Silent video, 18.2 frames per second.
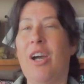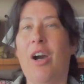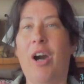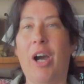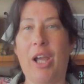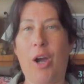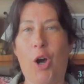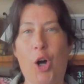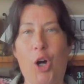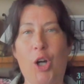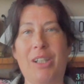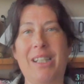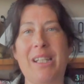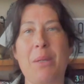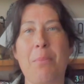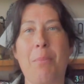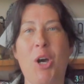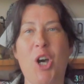I
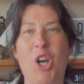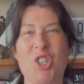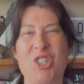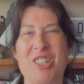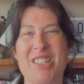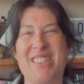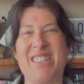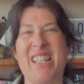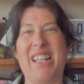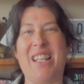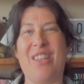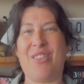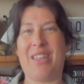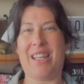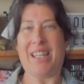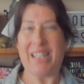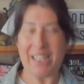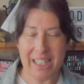hardly purchased
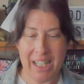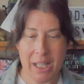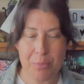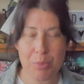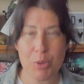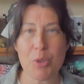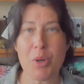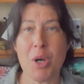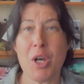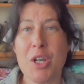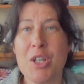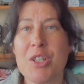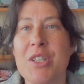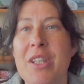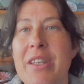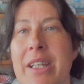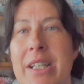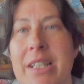anything in April.
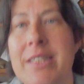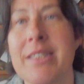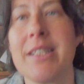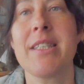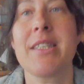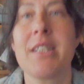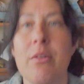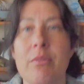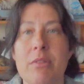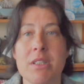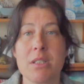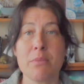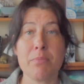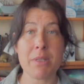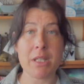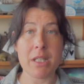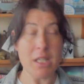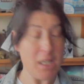So this is going to
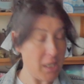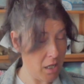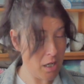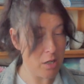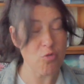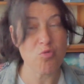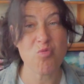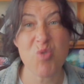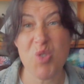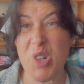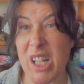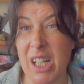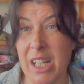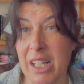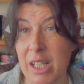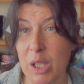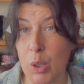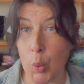be a
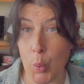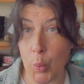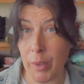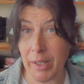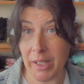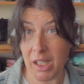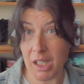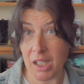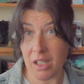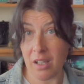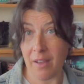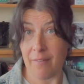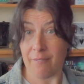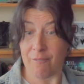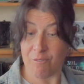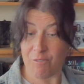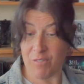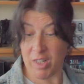really quick
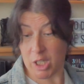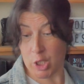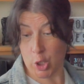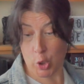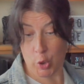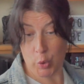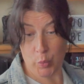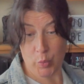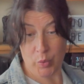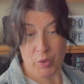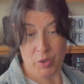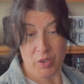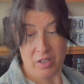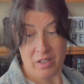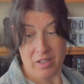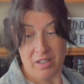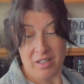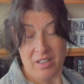video
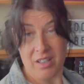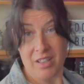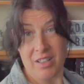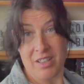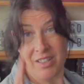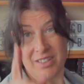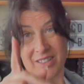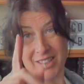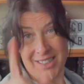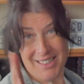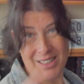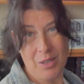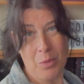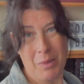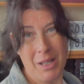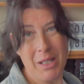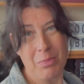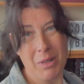because I'd still
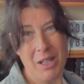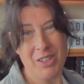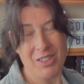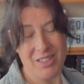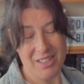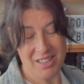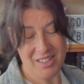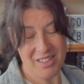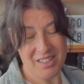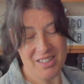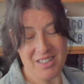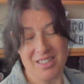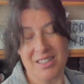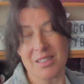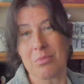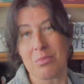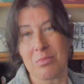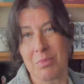made purchases. I just
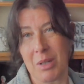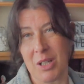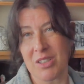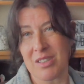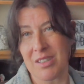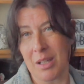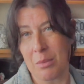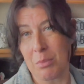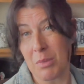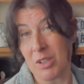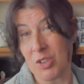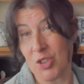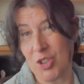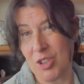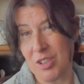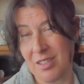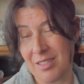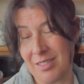didn't purchase that
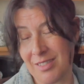much